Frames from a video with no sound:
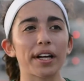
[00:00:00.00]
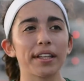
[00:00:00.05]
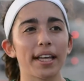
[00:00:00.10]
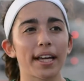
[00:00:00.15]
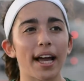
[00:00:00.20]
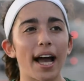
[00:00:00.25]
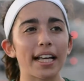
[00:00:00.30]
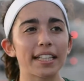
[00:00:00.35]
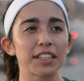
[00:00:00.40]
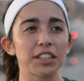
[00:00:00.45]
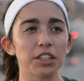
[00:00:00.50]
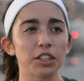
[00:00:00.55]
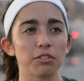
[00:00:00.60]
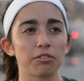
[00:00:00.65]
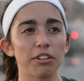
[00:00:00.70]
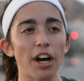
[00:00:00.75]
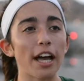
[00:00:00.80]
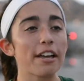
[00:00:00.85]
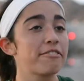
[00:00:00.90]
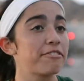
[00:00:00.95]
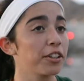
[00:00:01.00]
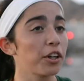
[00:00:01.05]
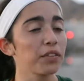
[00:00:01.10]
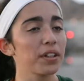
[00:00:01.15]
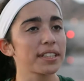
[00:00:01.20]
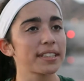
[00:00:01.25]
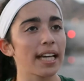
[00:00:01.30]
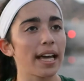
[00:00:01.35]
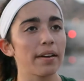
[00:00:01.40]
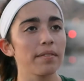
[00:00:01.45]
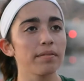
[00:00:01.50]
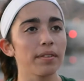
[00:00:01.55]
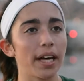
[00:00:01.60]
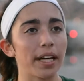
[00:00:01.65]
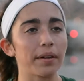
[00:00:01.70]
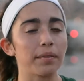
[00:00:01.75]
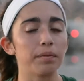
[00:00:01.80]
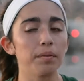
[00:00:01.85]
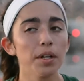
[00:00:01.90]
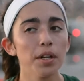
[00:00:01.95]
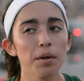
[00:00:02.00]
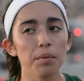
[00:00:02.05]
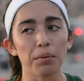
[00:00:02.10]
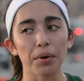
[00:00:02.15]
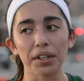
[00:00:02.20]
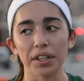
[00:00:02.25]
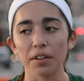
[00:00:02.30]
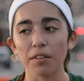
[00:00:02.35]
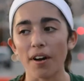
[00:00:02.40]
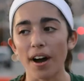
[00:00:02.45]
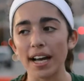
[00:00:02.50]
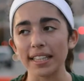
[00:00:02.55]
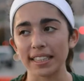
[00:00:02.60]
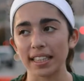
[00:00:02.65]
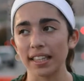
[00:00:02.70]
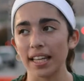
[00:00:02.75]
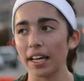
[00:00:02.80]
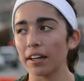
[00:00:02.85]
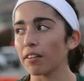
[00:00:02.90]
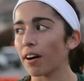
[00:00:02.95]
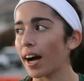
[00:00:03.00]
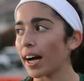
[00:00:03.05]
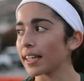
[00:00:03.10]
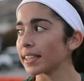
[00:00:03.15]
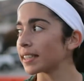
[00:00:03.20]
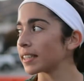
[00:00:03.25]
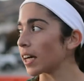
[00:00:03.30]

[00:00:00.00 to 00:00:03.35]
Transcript: and like I still I feel the same like breathing wise and leg wise.